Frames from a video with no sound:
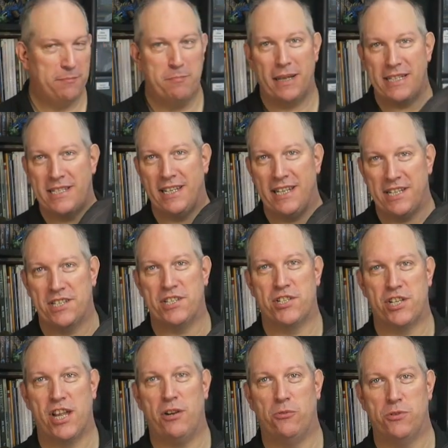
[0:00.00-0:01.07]
basically it's a
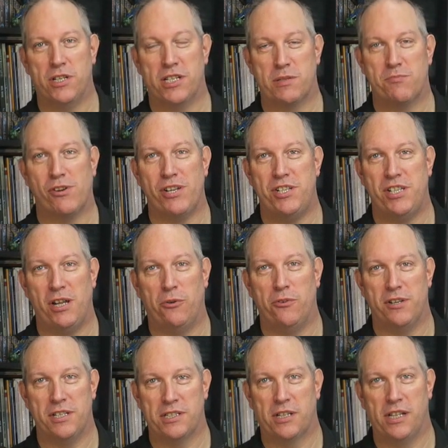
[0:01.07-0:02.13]
shelter, spray
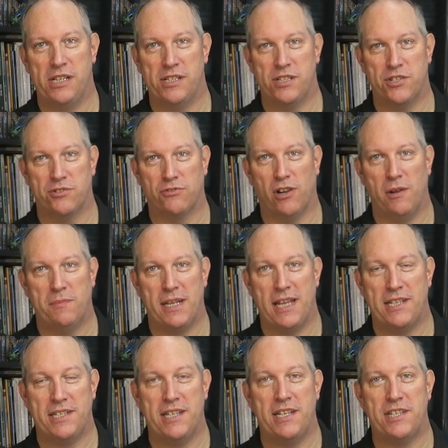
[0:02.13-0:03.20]
shelter is described
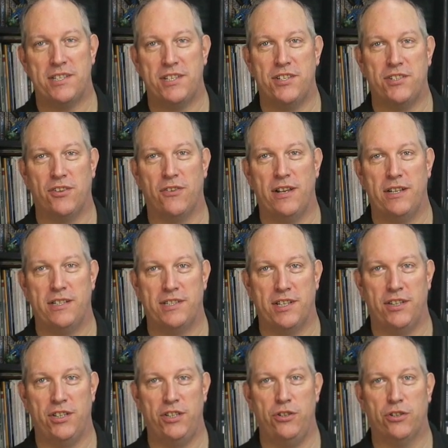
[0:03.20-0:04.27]
as, and it's designed so
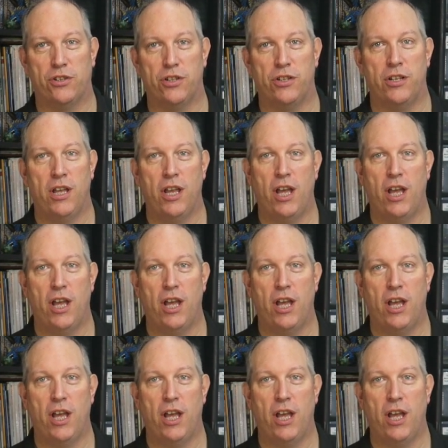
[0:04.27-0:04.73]
that you can